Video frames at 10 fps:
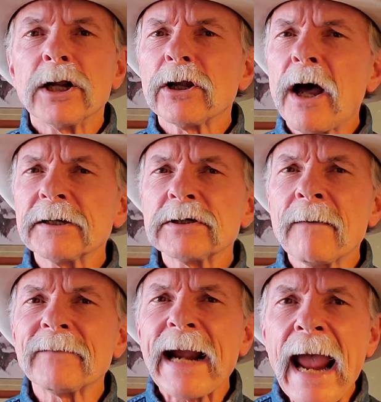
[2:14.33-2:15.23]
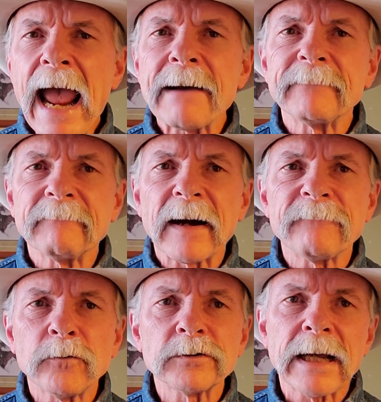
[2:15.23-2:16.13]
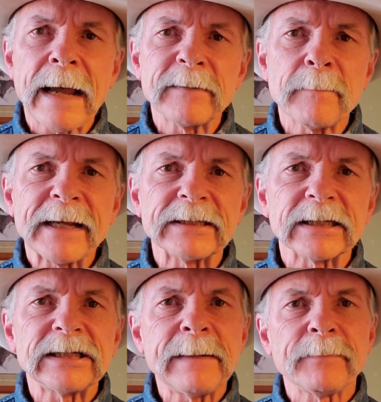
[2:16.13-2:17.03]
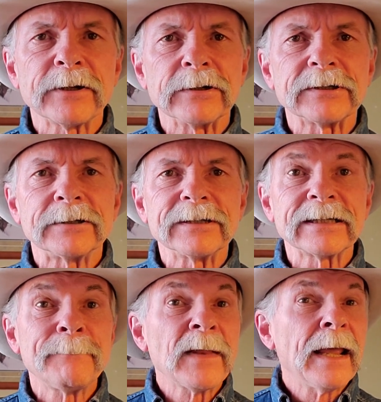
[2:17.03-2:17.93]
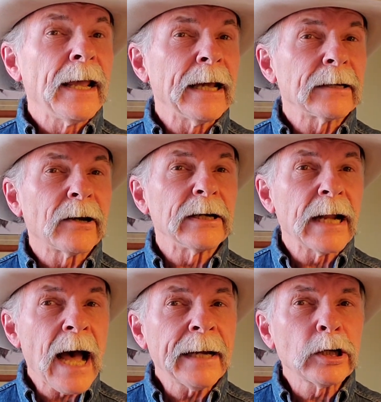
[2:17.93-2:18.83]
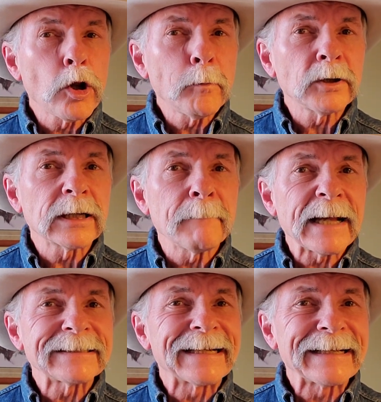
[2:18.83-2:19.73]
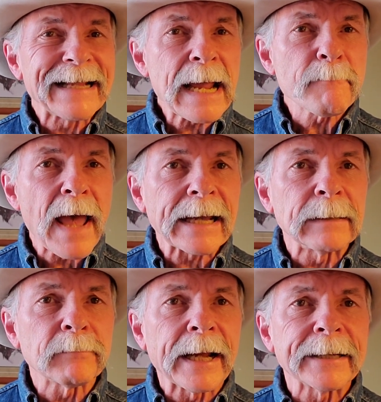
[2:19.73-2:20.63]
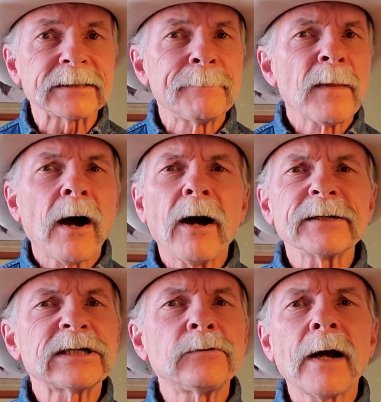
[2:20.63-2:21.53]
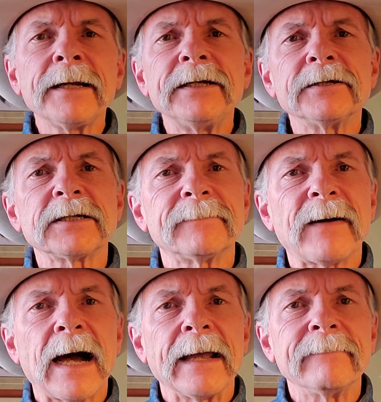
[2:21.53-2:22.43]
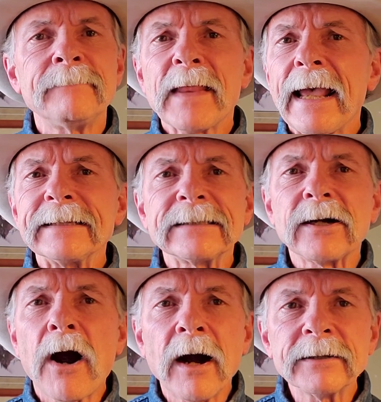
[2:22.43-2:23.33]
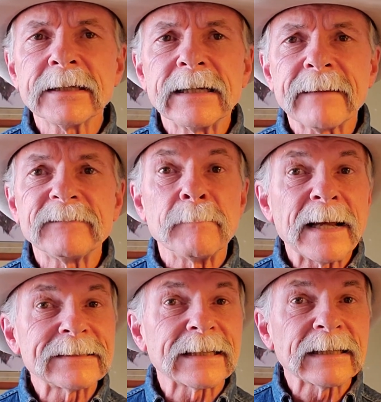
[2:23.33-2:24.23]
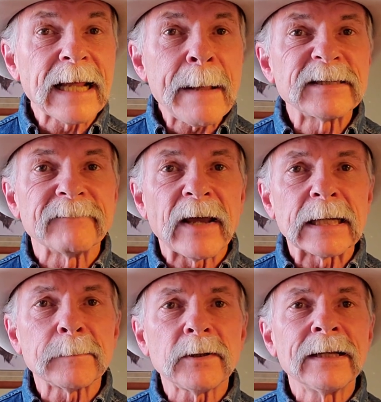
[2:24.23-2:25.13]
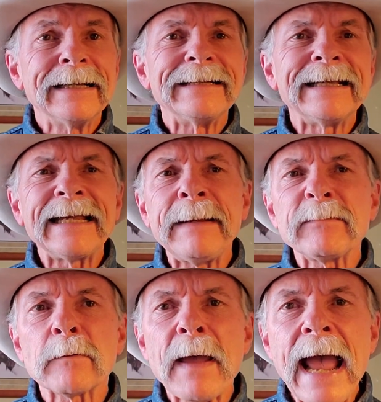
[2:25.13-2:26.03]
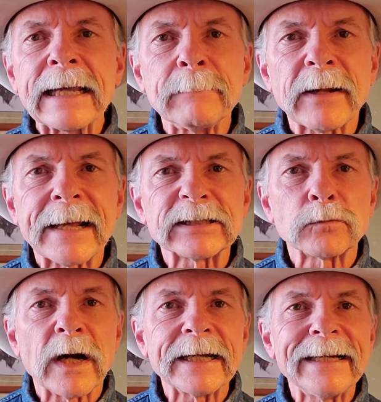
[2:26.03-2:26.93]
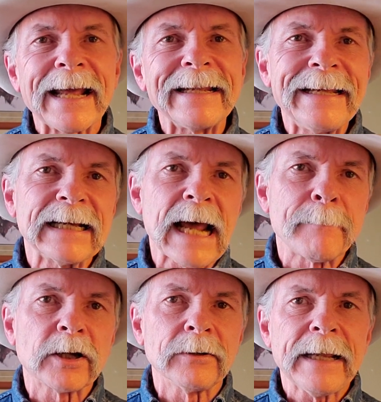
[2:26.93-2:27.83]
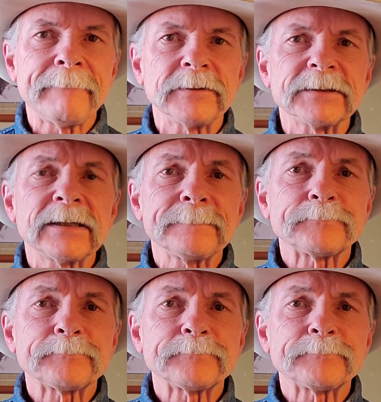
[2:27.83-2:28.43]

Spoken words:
lost over half of our full-time domestic sheep producers, and our non-global domestic lamb packing plants are struggling to survive as there aren't enough domestic lambs available to keep their packing plants running at economical levels.